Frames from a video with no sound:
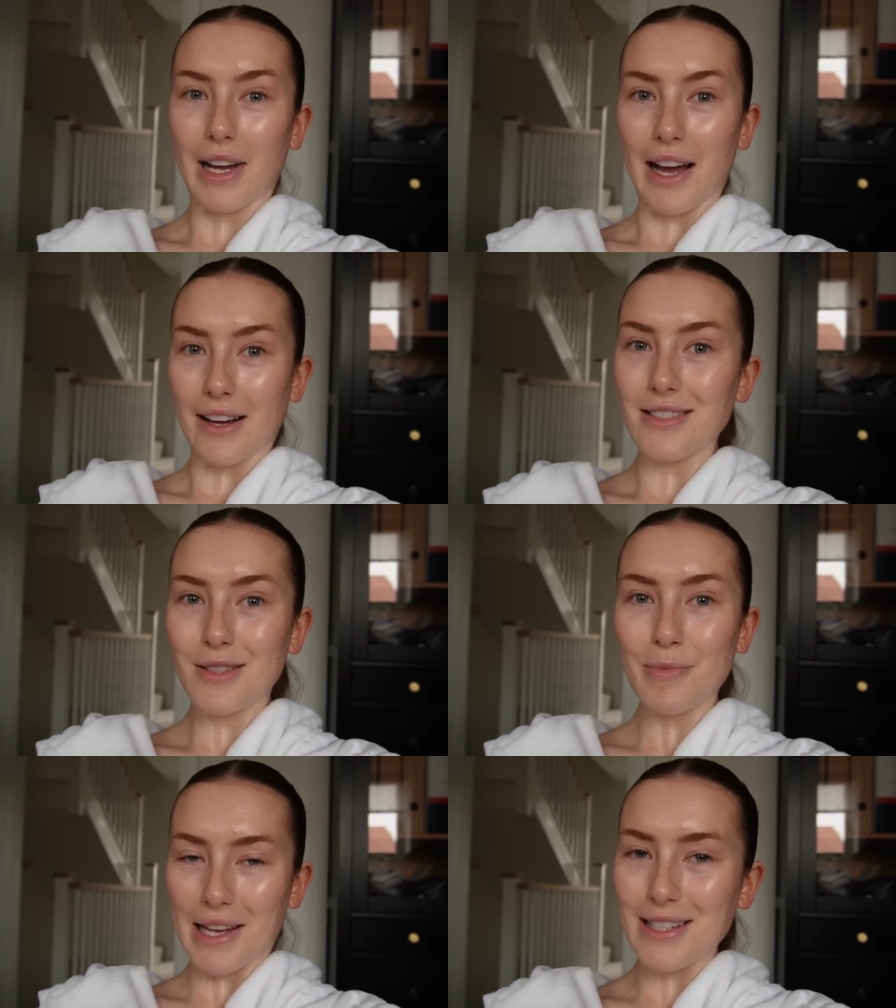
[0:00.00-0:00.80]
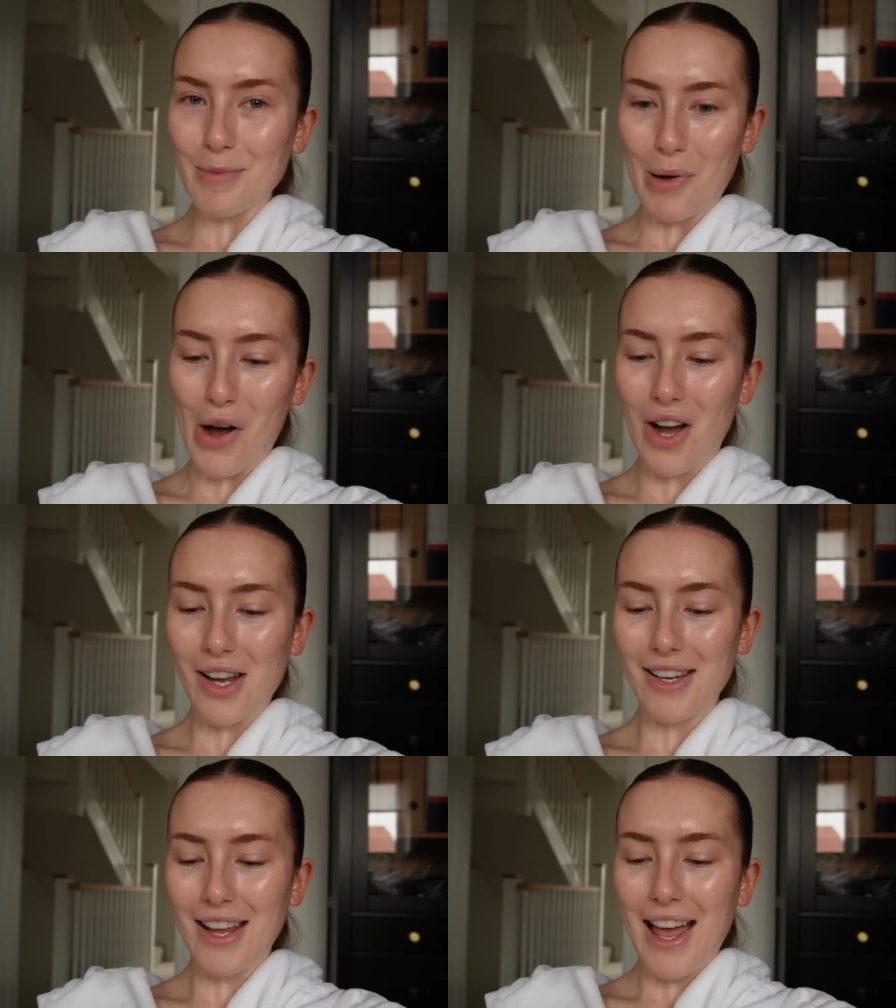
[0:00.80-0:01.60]
ice blades put
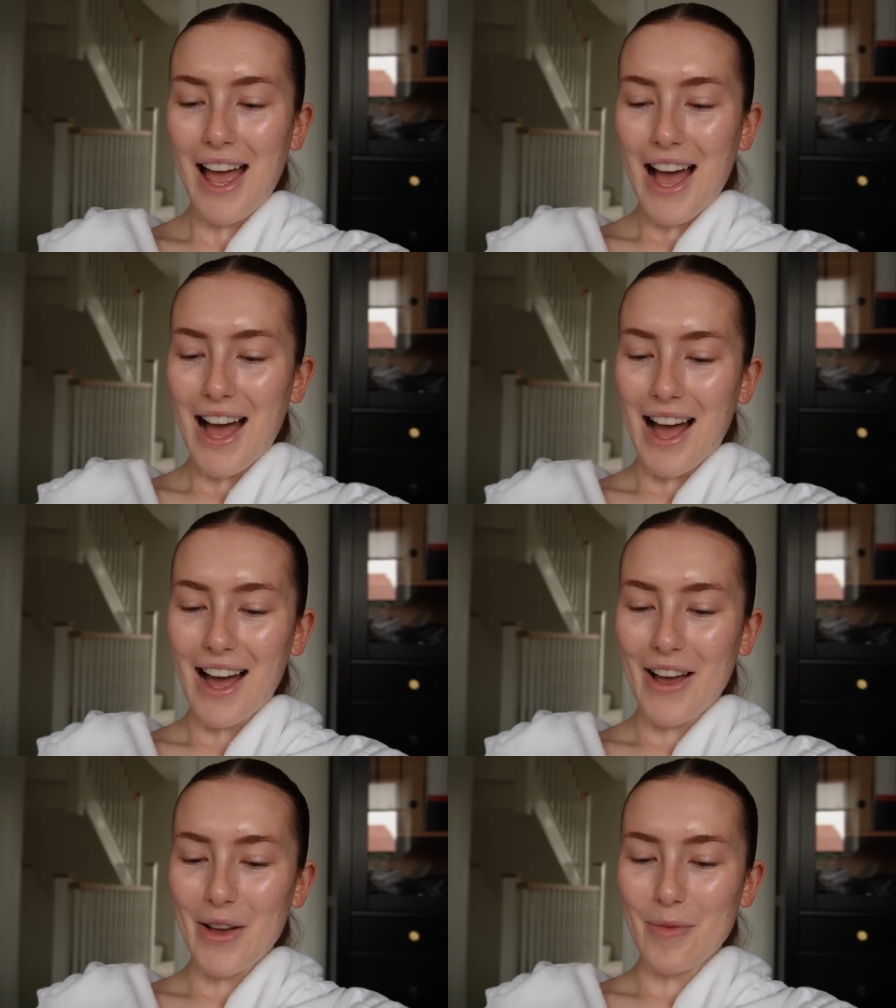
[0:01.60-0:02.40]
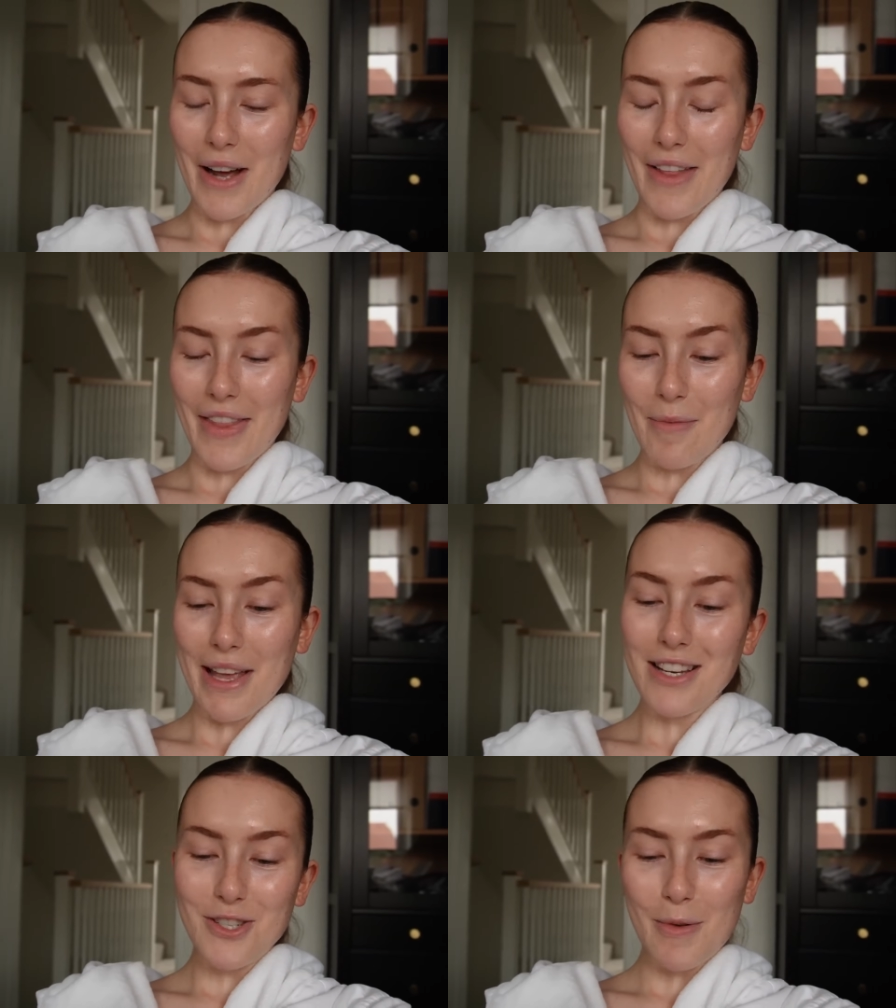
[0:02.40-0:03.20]
on um, and they're
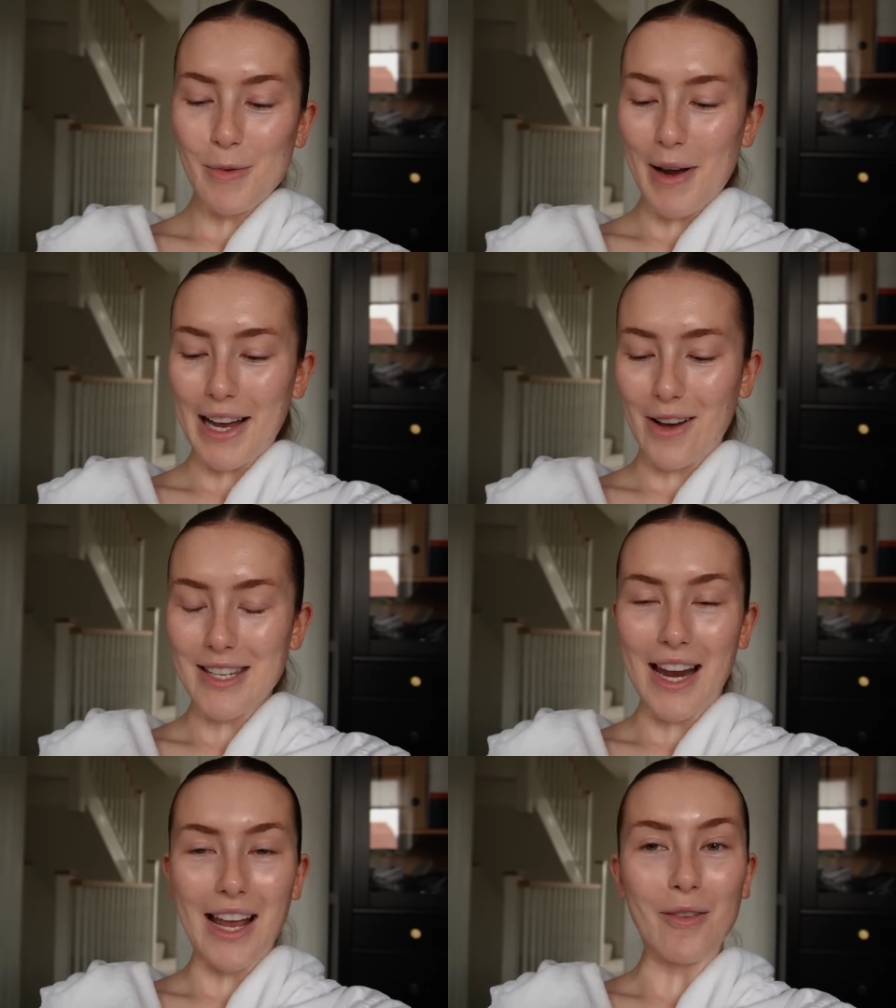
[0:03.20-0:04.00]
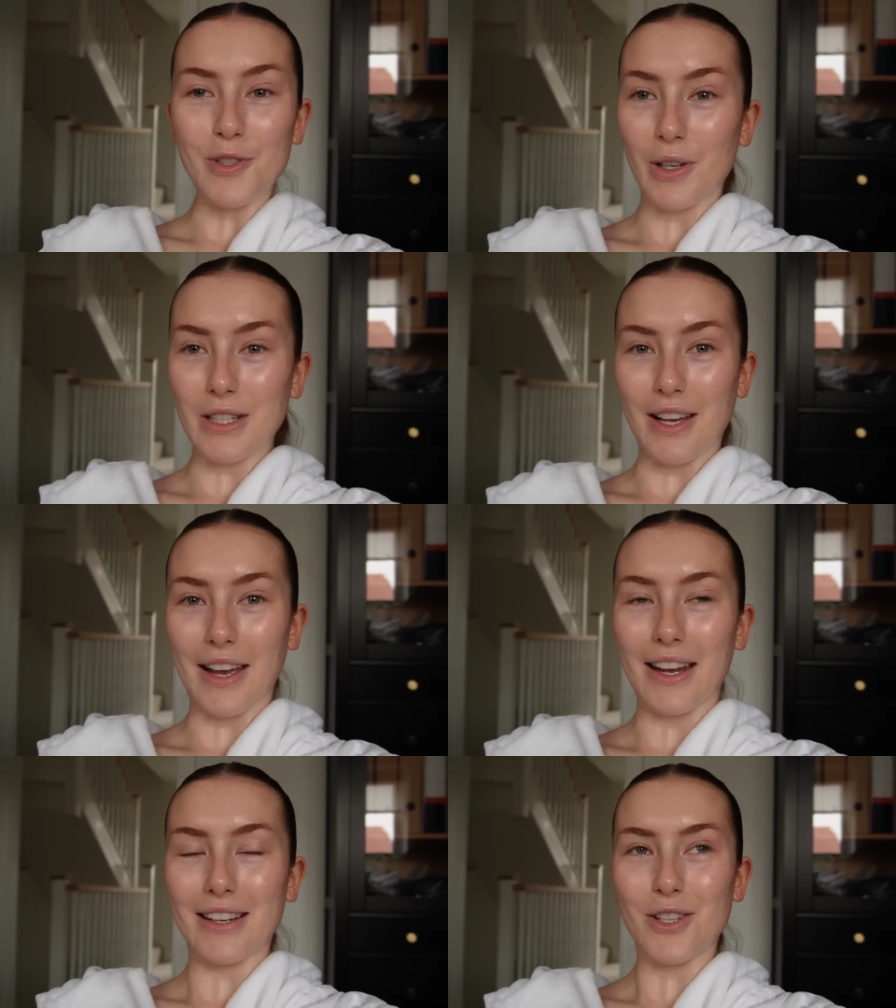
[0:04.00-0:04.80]
being shipped back out today. I'm so
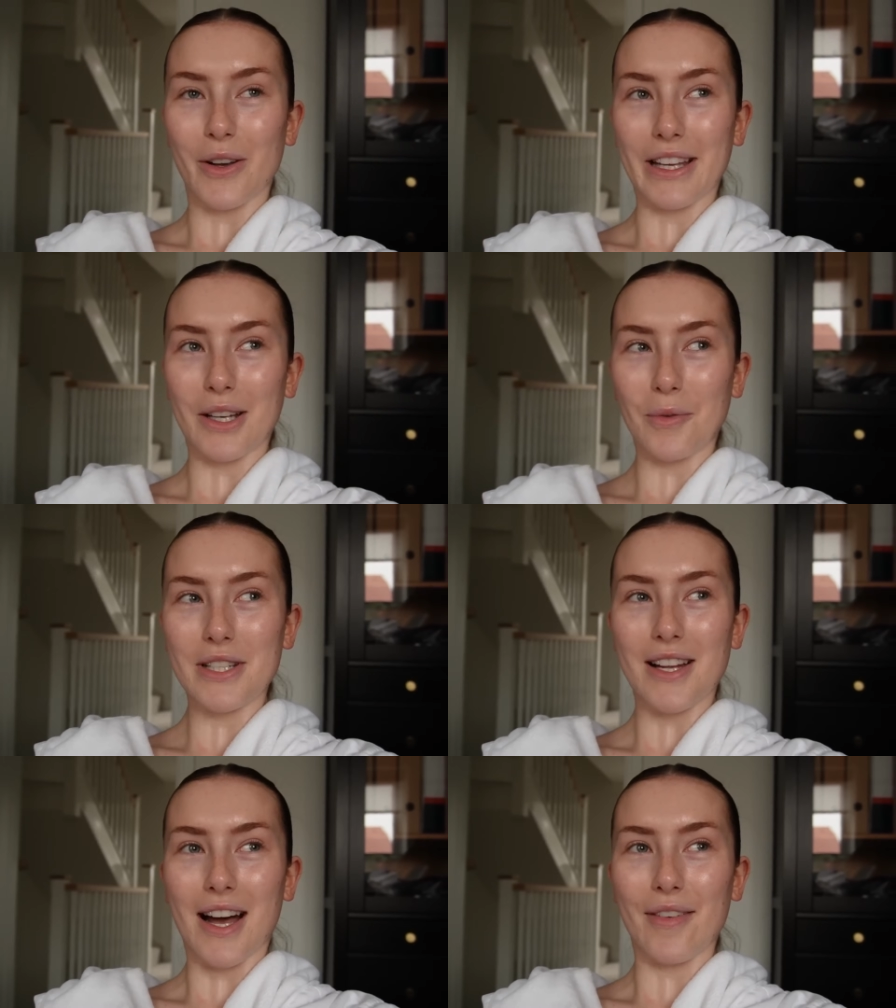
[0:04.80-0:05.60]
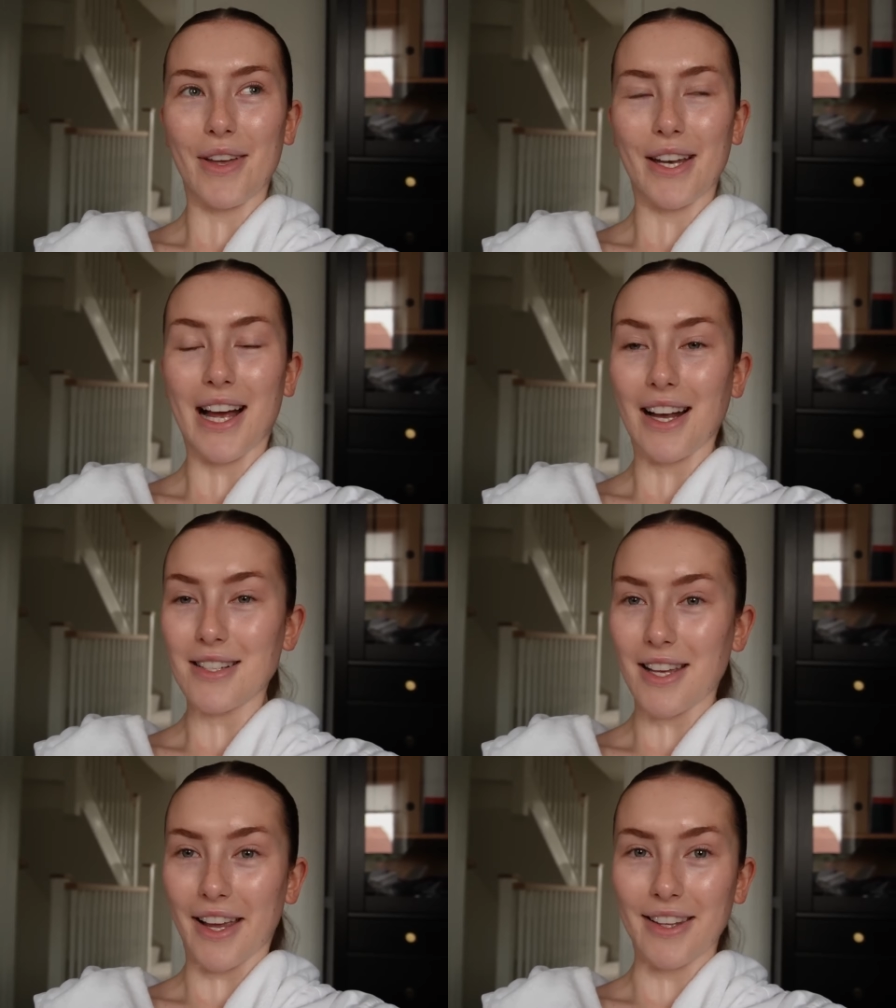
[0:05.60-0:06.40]
excited. So I think I'm going to start having
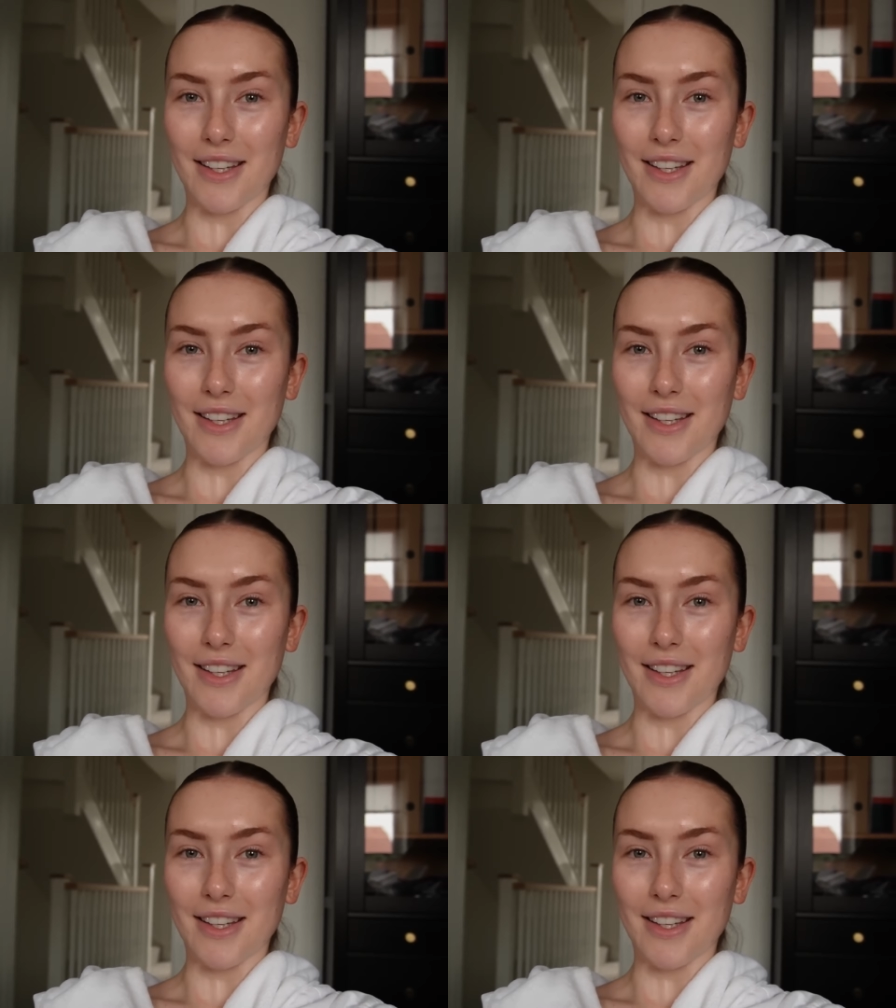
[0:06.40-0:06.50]
ice skating